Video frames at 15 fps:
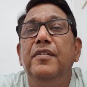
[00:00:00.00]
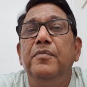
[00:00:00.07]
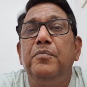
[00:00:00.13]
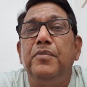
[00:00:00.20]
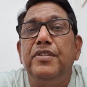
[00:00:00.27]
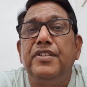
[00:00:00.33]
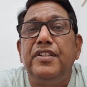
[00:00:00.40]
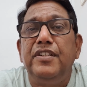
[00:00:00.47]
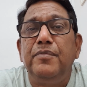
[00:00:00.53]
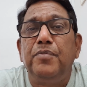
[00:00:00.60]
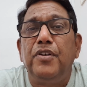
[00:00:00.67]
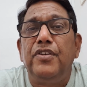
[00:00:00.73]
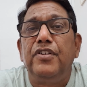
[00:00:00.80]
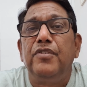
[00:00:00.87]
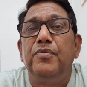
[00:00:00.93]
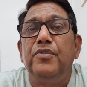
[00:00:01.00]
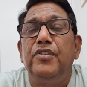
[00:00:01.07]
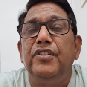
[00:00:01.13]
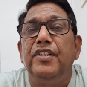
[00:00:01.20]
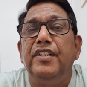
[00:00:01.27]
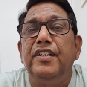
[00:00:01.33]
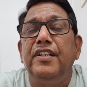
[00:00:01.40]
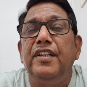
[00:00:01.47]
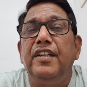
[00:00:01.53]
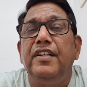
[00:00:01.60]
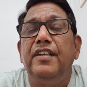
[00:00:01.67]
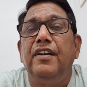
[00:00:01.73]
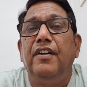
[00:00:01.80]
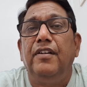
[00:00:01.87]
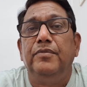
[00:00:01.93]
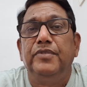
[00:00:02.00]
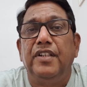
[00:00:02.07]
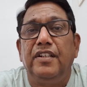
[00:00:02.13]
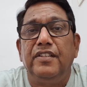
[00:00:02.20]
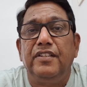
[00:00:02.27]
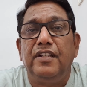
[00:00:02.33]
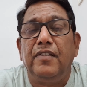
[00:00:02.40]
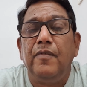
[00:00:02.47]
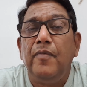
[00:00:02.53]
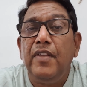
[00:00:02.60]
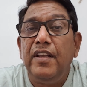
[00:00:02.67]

machine point of view, any harms are there.